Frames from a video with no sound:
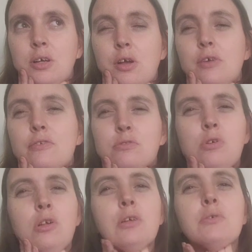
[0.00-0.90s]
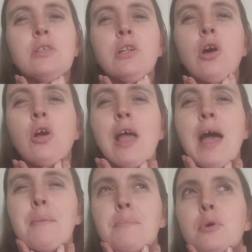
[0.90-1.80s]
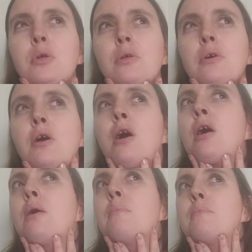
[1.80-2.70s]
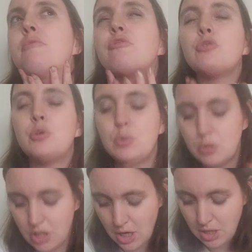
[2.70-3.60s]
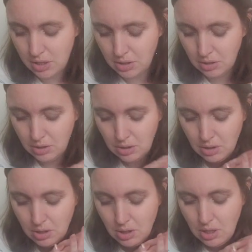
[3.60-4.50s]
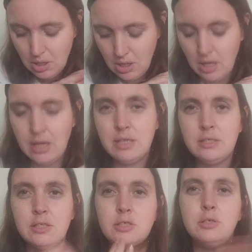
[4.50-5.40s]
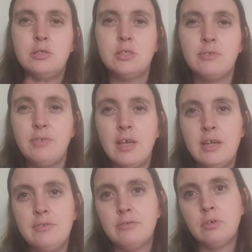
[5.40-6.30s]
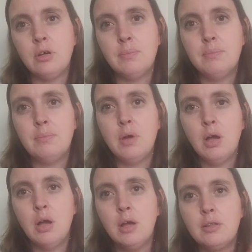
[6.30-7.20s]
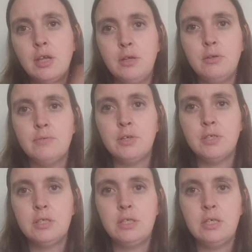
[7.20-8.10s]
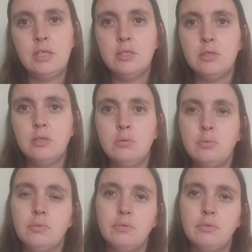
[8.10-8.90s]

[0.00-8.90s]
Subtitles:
overall it was a long amble through China as the students fled from their university to